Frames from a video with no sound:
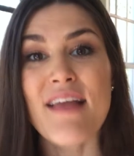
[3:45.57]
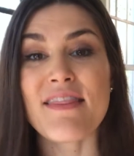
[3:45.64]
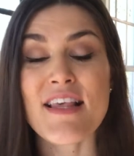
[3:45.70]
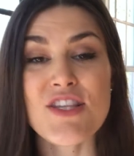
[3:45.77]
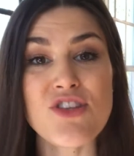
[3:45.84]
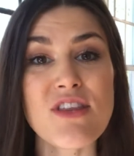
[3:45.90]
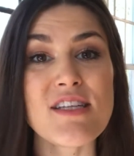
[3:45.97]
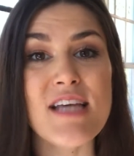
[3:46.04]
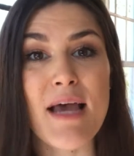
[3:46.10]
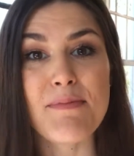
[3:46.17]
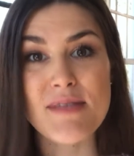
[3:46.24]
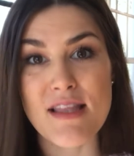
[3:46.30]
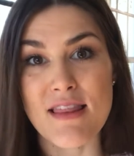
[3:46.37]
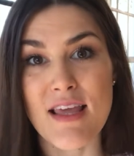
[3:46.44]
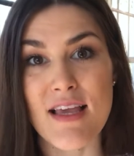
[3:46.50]
These are the
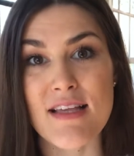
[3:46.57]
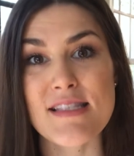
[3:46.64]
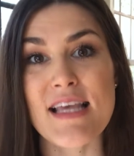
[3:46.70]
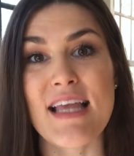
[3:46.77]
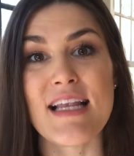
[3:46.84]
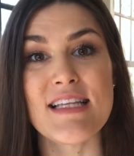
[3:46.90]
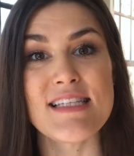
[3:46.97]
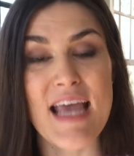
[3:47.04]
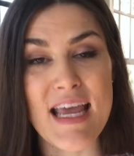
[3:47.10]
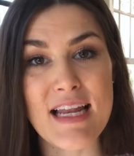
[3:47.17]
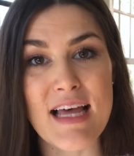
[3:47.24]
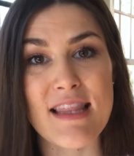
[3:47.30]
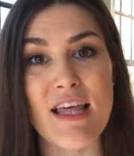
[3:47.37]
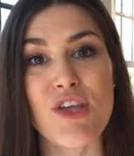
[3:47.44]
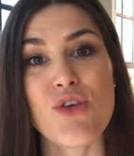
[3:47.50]
types of things and
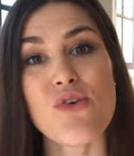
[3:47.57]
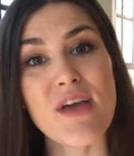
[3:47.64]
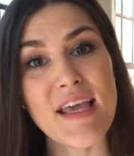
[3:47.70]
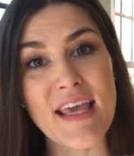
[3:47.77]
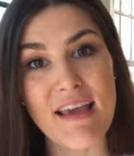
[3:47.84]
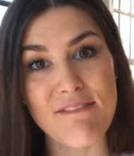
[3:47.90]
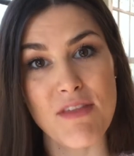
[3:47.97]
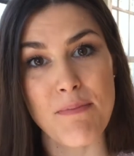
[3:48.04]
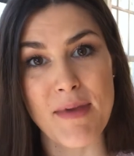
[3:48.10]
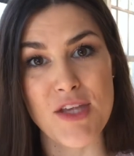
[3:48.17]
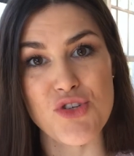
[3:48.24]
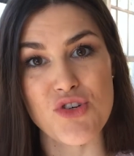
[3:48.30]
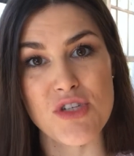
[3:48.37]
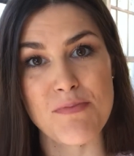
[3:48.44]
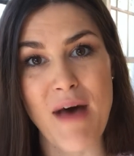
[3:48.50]
data that you can give the
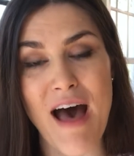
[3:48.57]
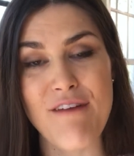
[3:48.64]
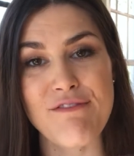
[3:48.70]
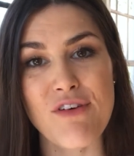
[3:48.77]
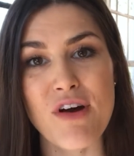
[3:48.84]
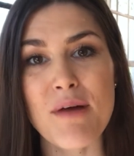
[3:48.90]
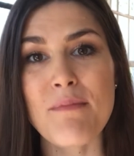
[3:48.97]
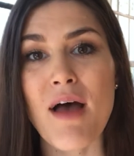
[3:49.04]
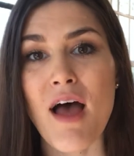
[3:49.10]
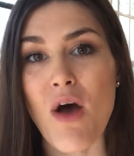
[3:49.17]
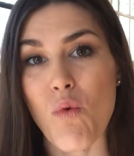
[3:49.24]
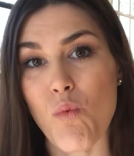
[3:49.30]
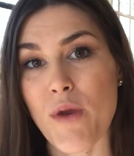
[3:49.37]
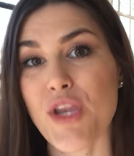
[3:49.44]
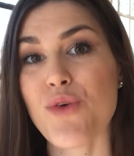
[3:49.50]
Pinterest platform
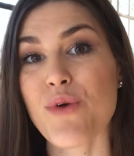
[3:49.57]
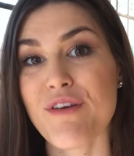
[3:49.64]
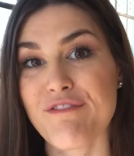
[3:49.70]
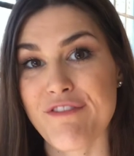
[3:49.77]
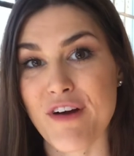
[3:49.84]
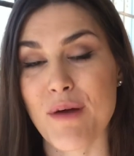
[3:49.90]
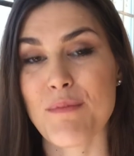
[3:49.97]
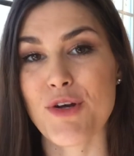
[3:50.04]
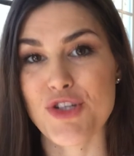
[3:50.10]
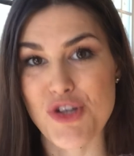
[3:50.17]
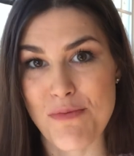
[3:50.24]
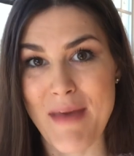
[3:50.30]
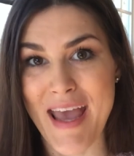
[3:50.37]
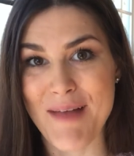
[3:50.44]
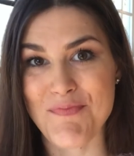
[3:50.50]
when you confirm your
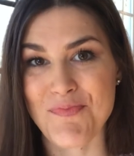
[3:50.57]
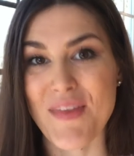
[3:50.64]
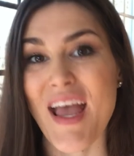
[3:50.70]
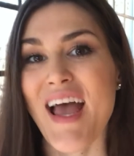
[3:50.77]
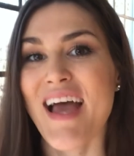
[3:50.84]
domain.